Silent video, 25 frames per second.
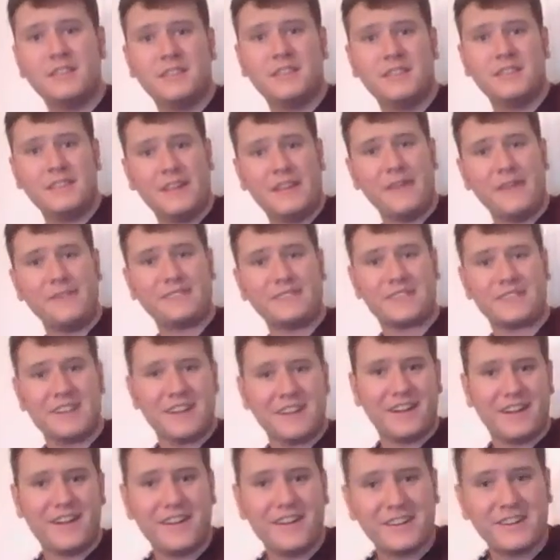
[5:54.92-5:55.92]
That one's kind
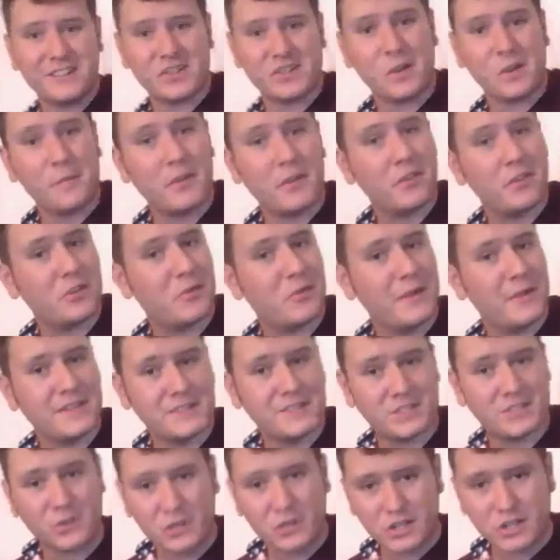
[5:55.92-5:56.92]
of hard, so I'm going to throw my
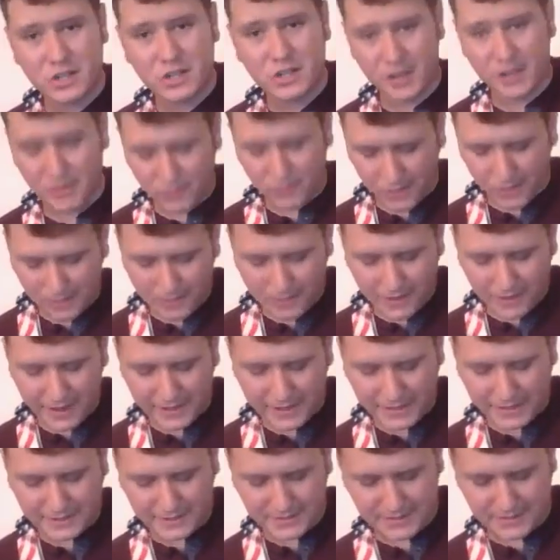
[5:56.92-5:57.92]
distortion on while I
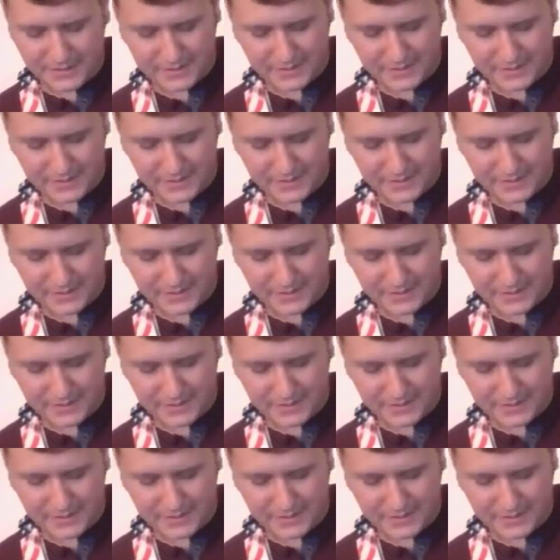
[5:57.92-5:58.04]
practice it.